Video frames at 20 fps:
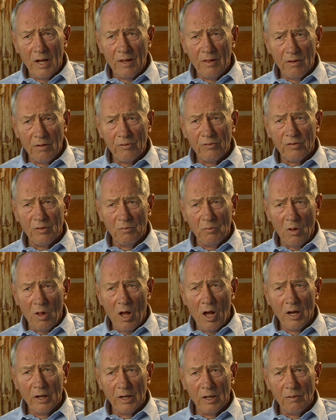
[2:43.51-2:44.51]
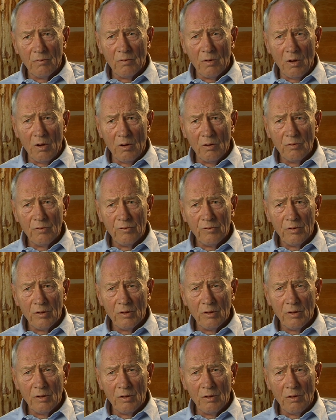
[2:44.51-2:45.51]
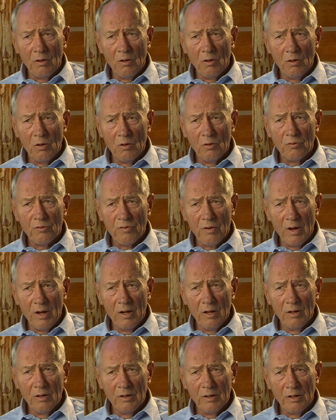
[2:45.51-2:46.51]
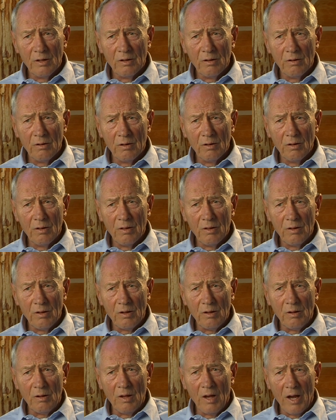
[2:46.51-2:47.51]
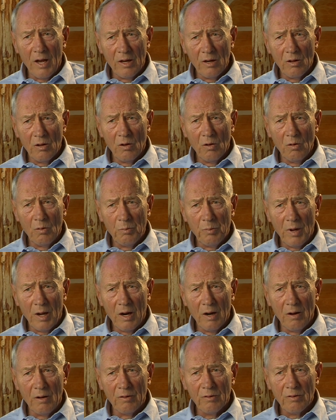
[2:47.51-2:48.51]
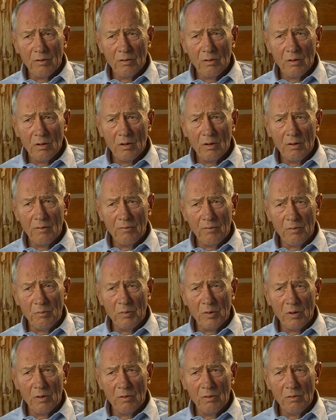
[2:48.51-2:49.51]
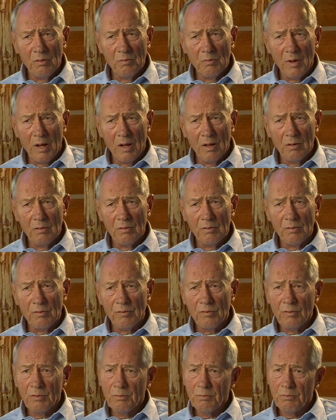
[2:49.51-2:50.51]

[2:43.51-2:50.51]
There's some logging roads in the Lolo Trail in the Idaho part of the Bitterroot Mountains.